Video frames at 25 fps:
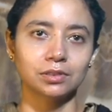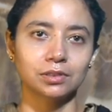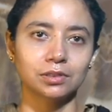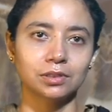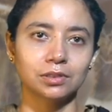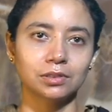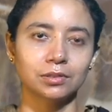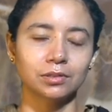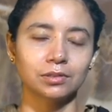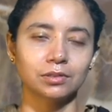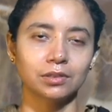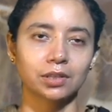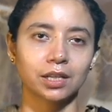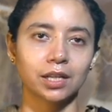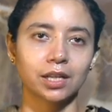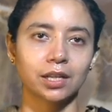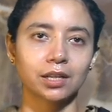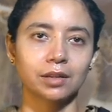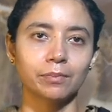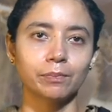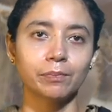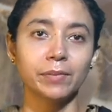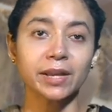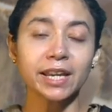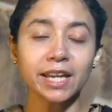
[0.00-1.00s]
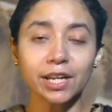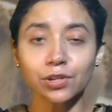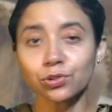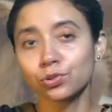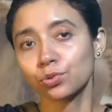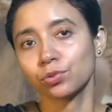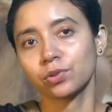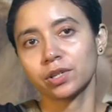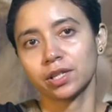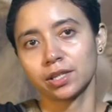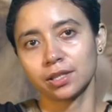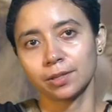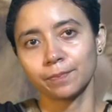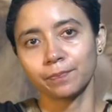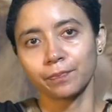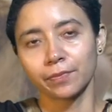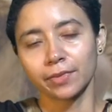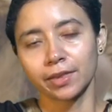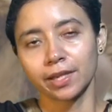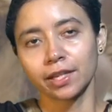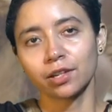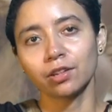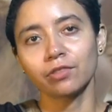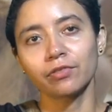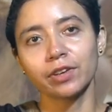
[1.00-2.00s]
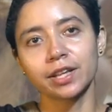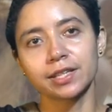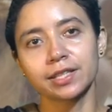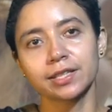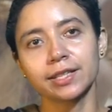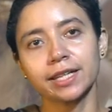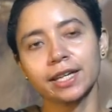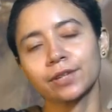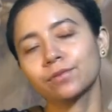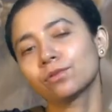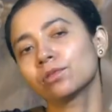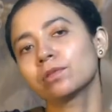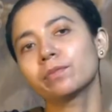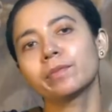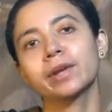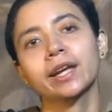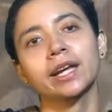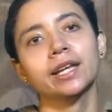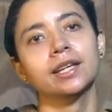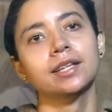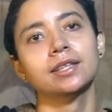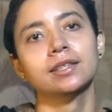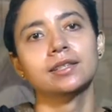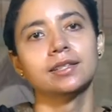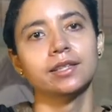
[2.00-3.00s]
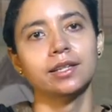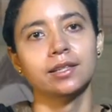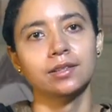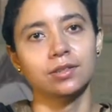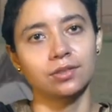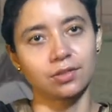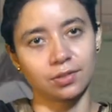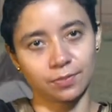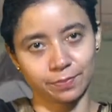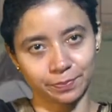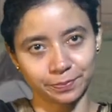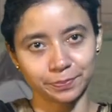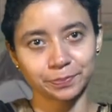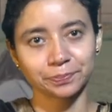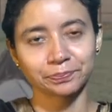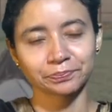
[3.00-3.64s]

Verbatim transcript: uh, meaning to it then obviously that won't make any sense